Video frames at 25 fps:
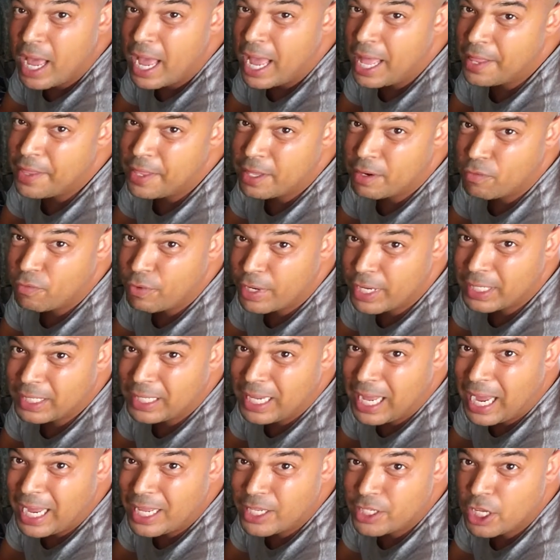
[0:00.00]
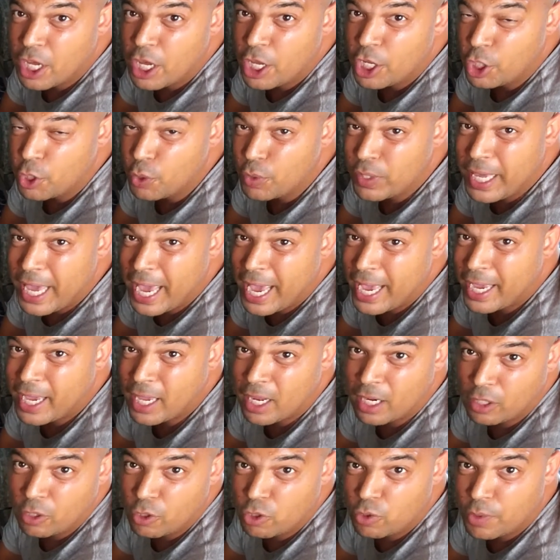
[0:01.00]
and then realize you can't get
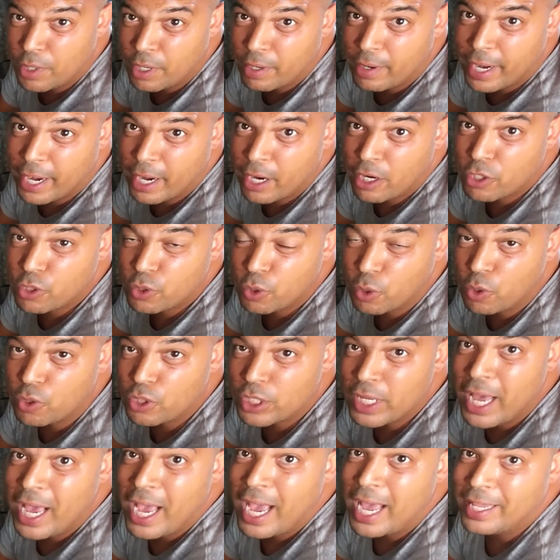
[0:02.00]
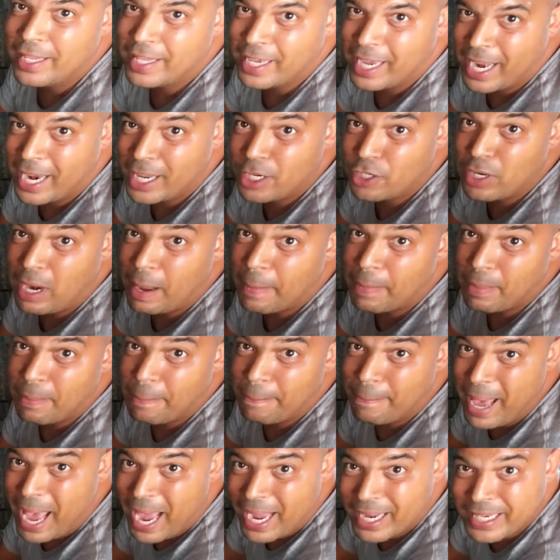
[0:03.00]
it loose with your air tools, and then gotta drop it
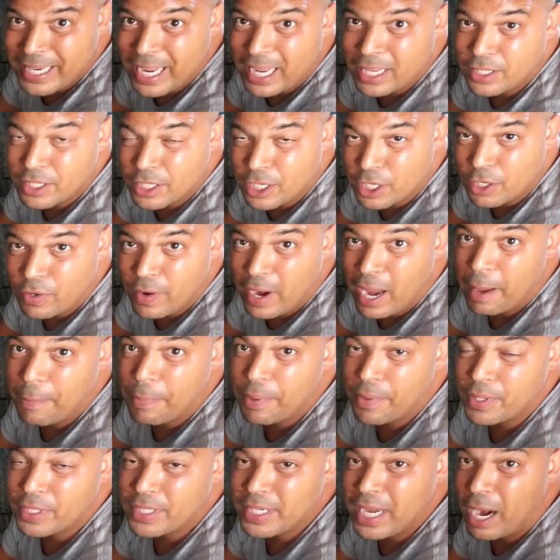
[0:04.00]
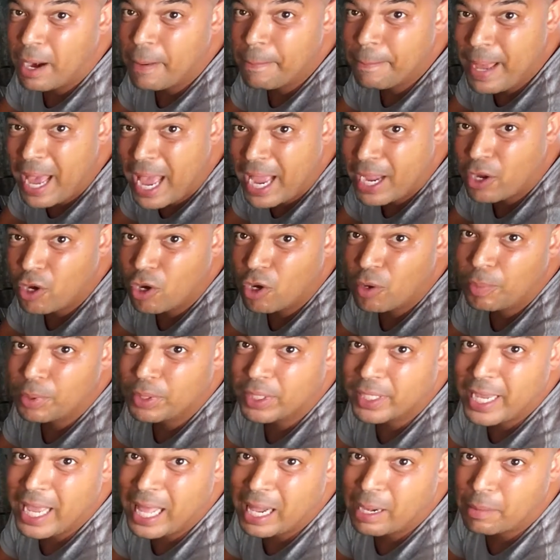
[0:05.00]
back down to the ground, put the tire back on, put the
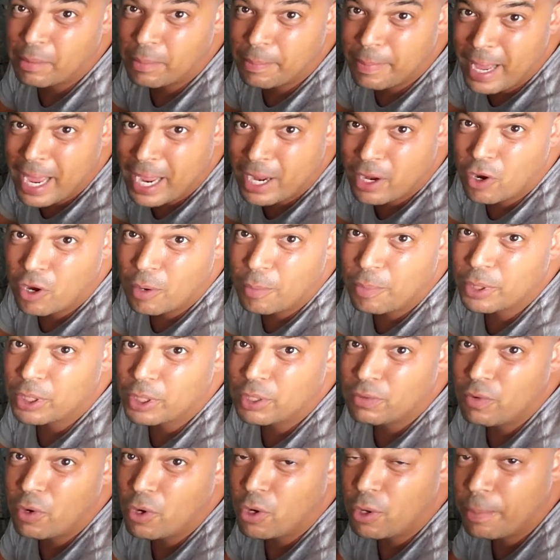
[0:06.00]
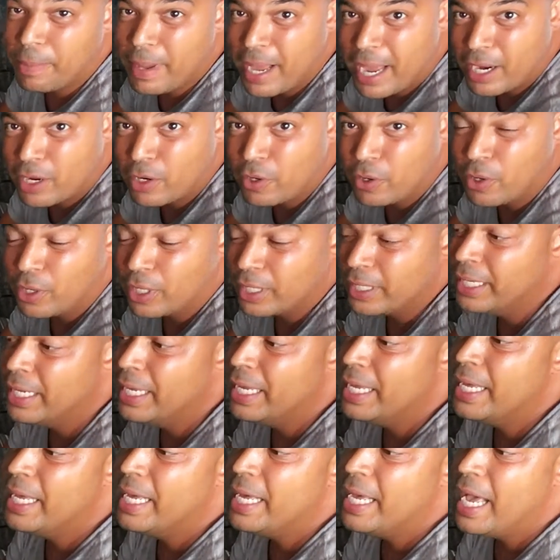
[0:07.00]
caliper back on, put the rotor back on,
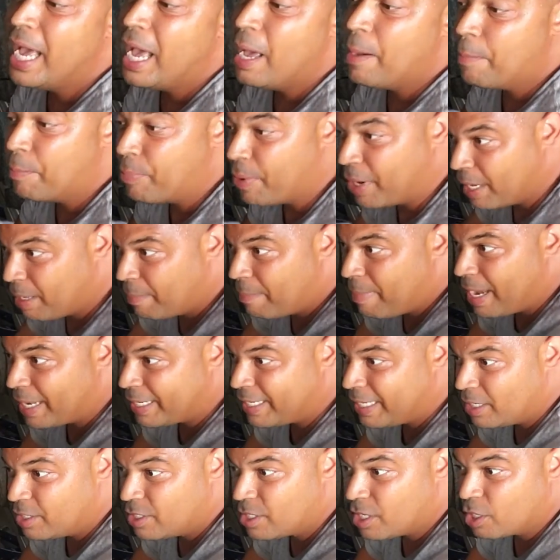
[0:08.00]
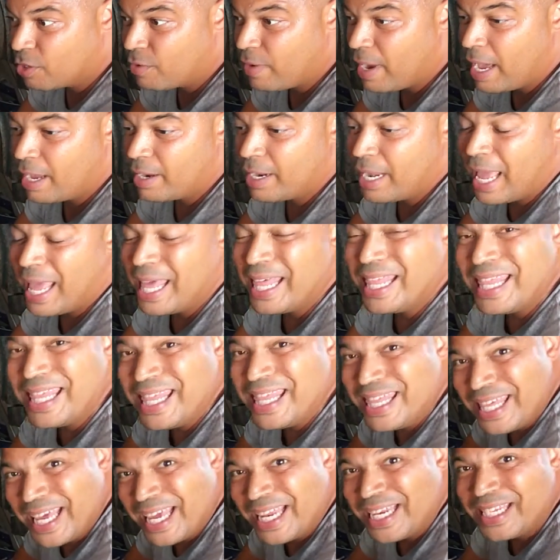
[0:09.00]
bring it back down to the ground, and
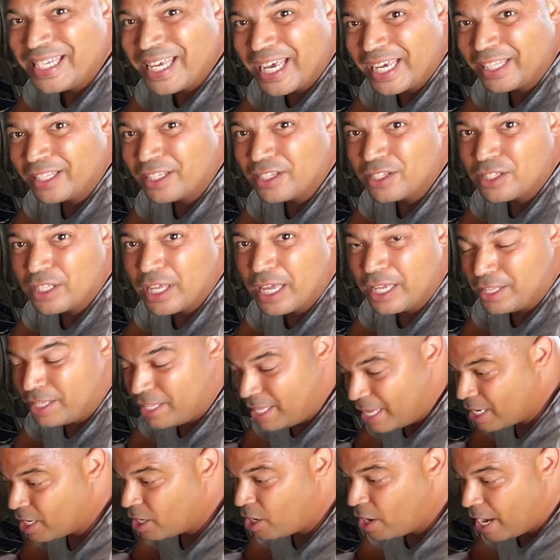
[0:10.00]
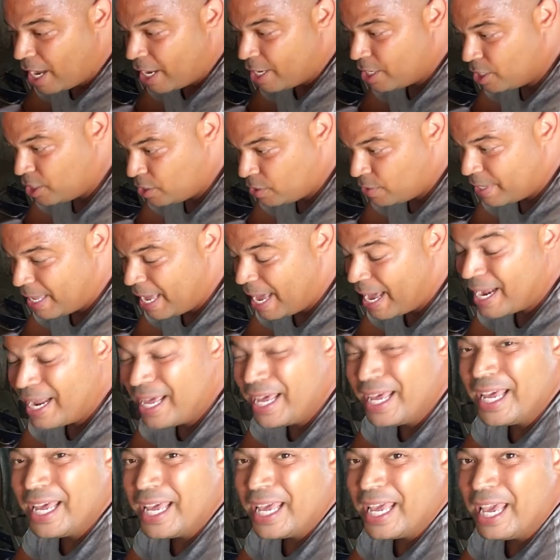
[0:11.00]
then take this, and then go ahead and do that.
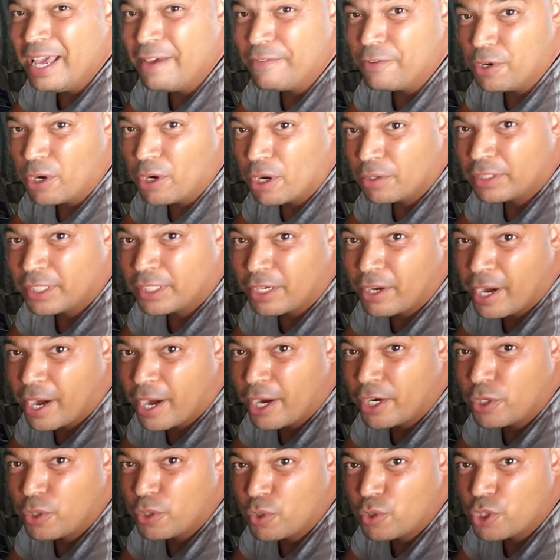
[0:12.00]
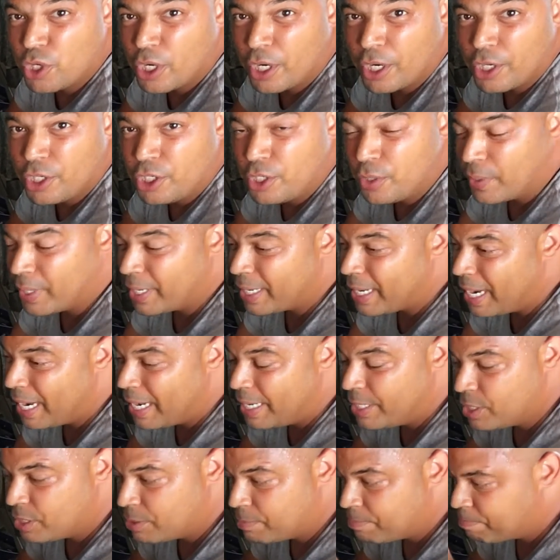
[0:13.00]
If you don't think your air tools are going to do it,
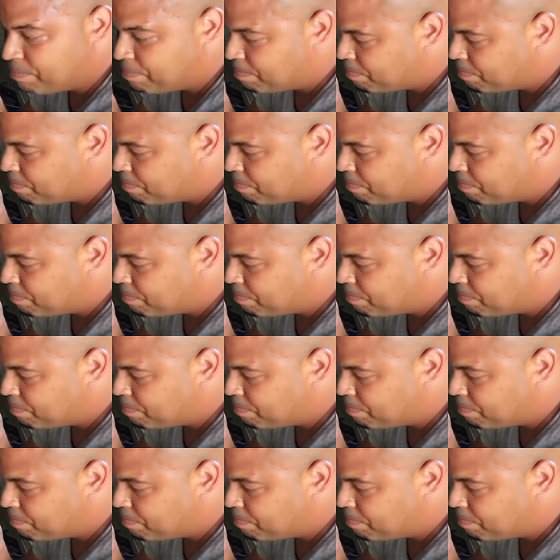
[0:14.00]
guys,